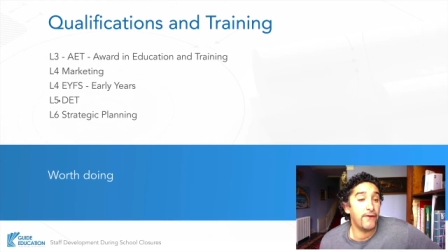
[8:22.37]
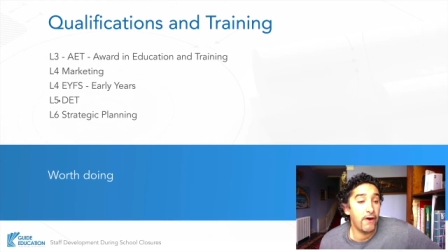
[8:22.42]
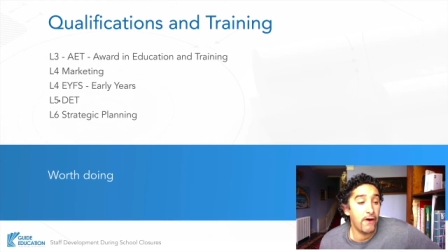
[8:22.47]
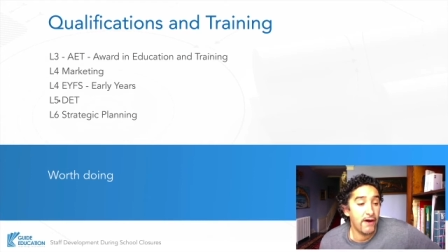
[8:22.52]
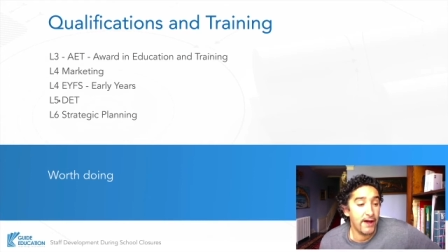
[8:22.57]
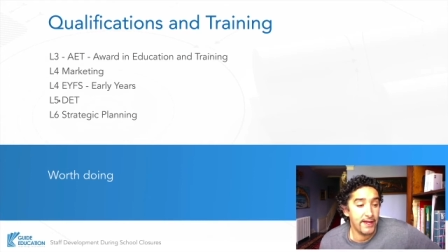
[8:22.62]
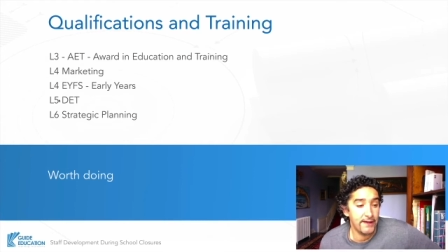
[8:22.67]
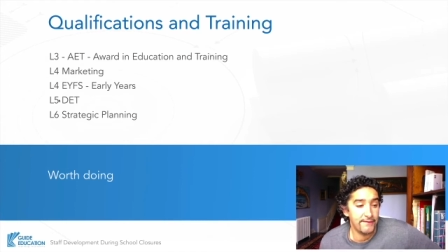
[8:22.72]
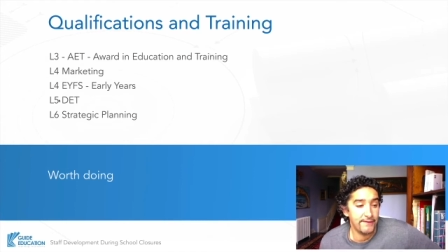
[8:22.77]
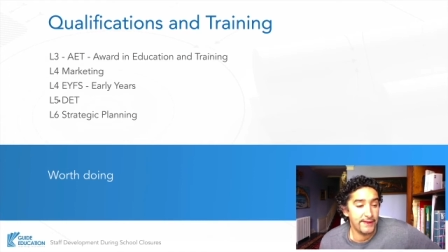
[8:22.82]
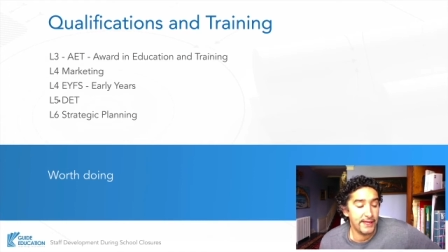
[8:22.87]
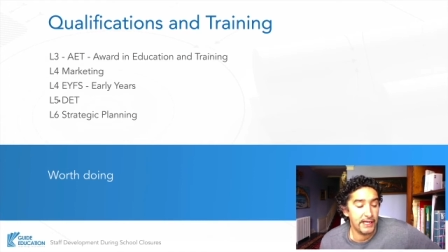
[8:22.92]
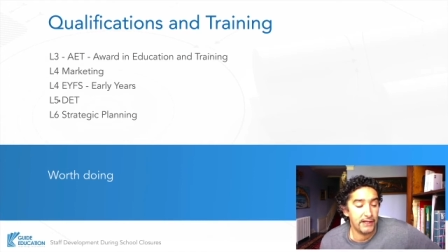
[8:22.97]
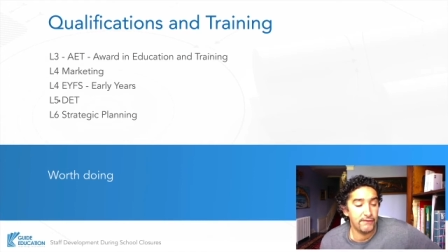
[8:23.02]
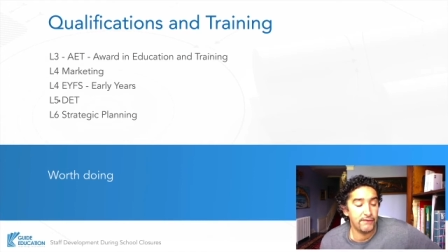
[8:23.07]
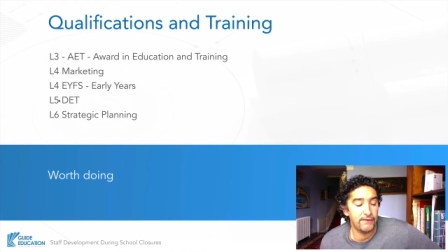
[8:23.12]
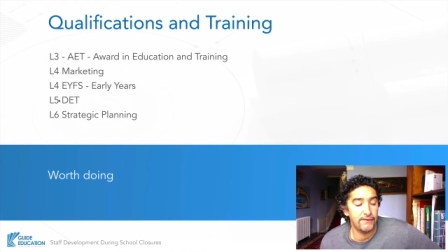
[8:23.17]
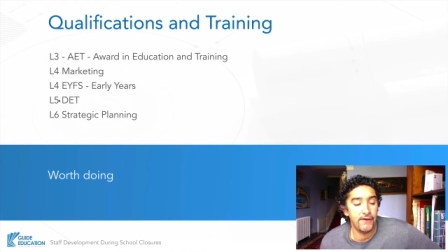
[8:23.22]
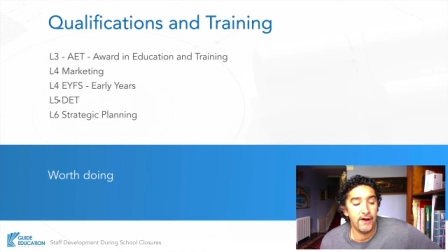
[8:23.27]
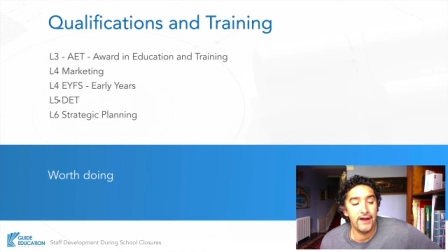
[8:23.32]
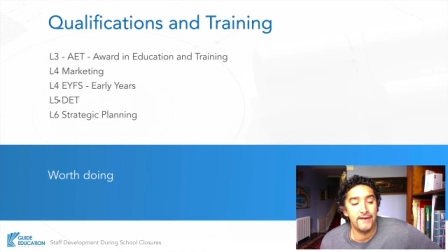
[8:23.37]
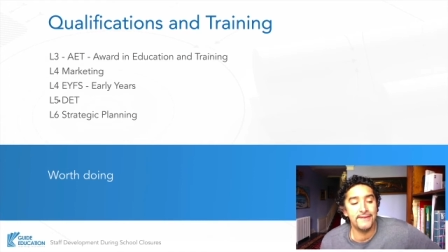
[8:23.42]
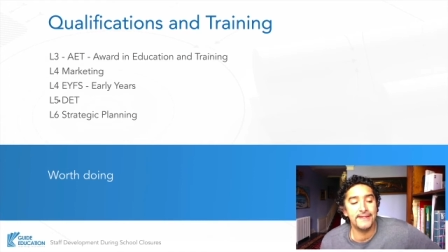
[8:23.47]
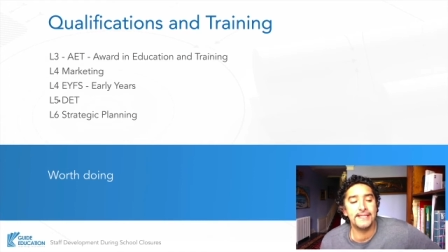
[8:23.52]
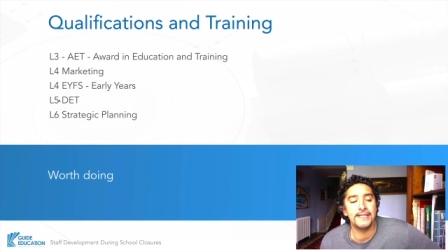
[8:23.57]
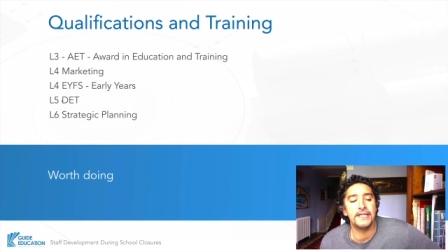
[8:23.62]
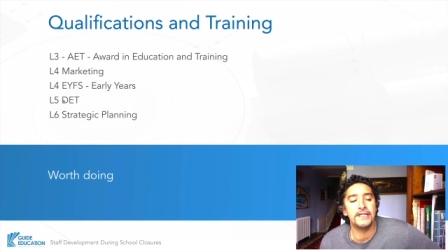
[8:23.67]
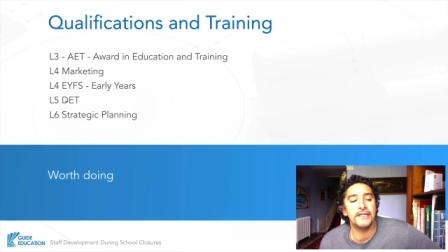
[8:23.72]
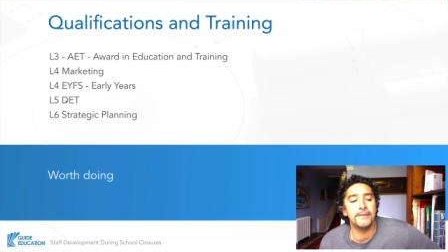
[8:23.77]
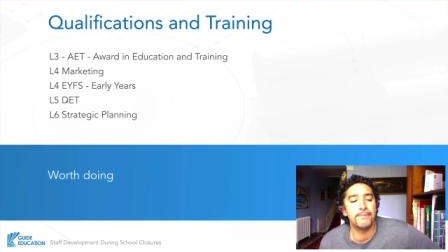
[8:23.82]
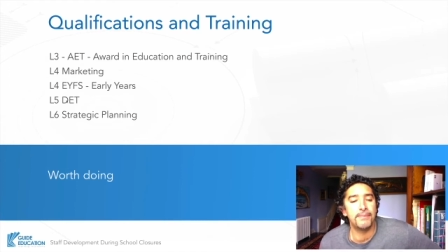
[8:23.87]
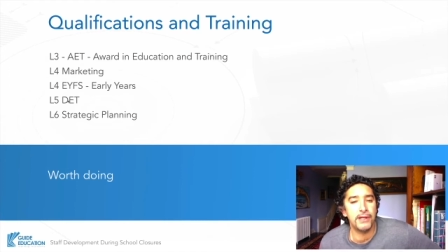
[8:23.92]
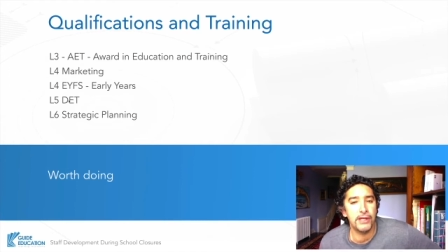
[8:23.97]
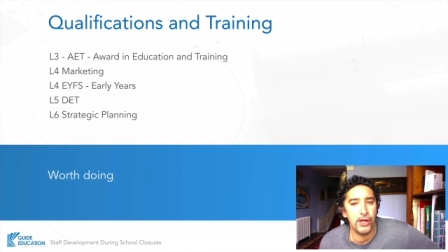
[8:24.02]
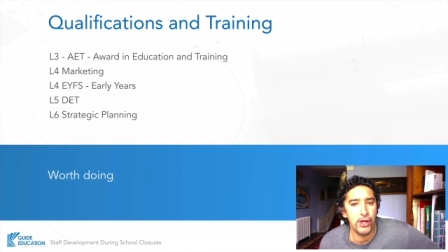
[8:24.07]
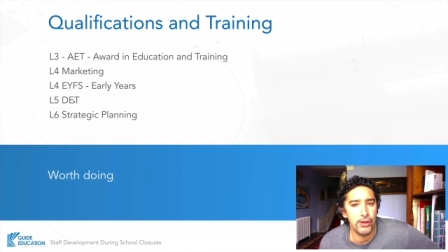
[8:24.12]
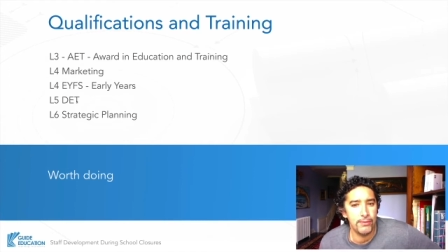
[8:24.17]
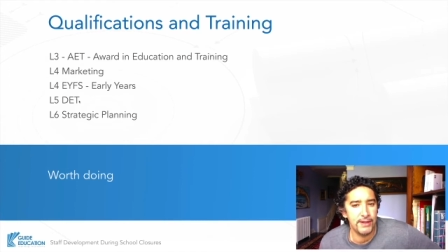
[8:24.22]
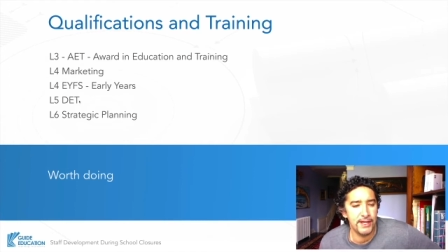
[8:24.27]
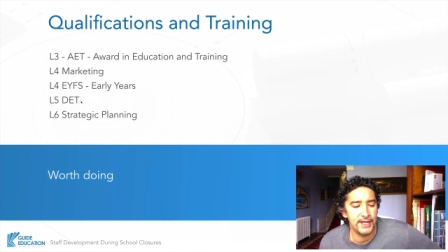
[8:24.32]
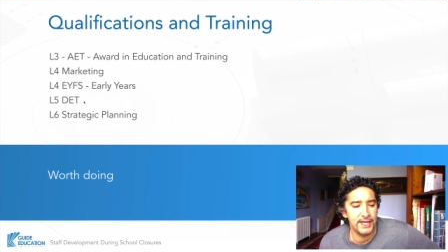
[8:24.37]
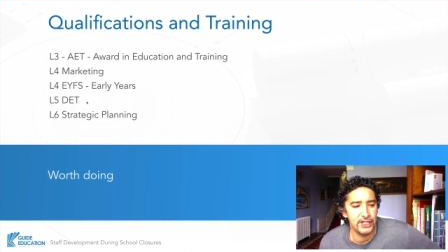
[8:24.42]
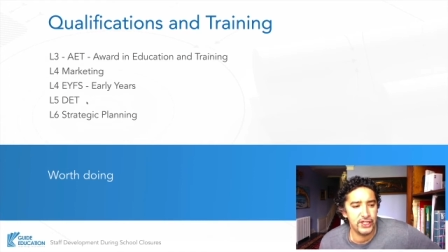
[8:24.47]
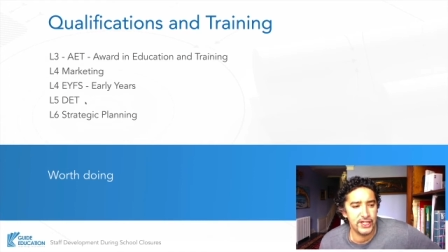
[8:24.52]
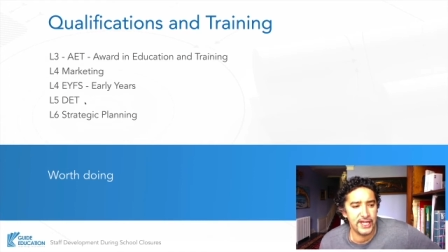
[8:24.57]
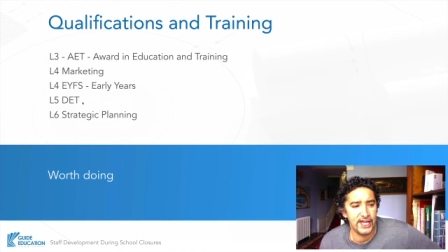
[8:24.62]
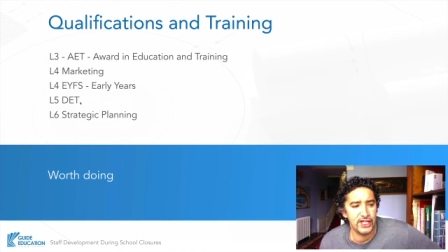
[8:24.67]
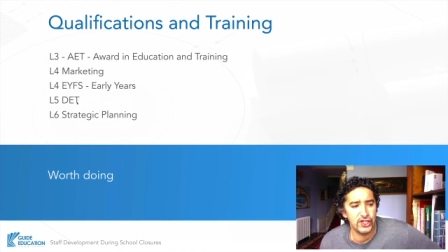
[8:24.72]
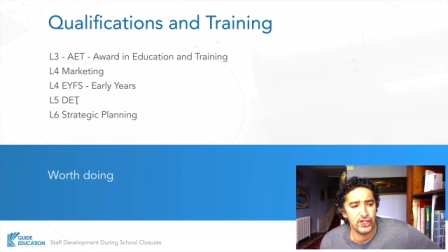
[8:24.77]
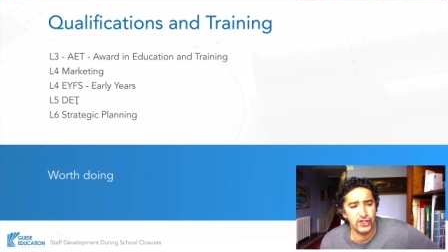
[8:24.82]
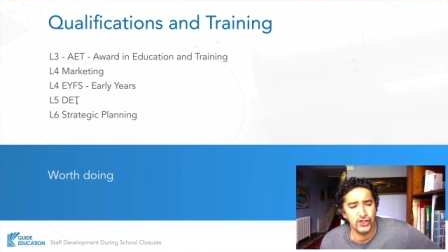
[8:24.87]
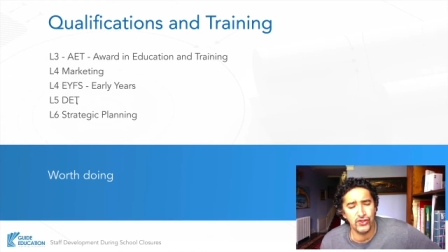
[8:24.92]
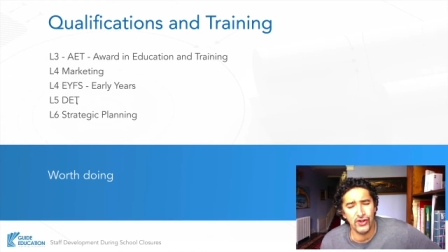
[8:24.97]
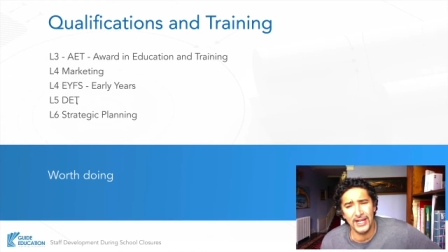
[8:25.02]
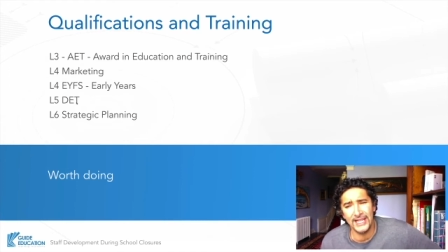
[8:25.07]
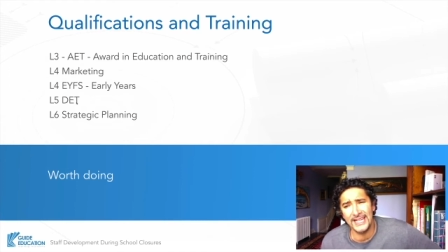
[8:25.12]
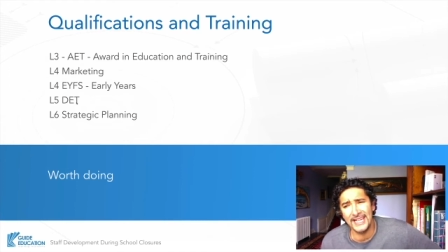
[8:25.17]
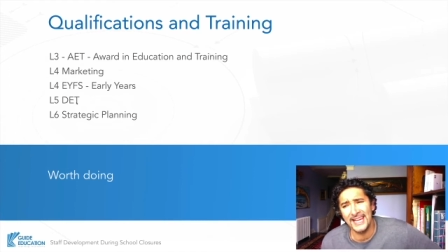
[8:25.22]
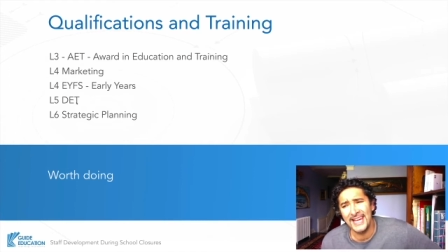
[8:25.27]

And the level 5 is the Diploma in Education and Training.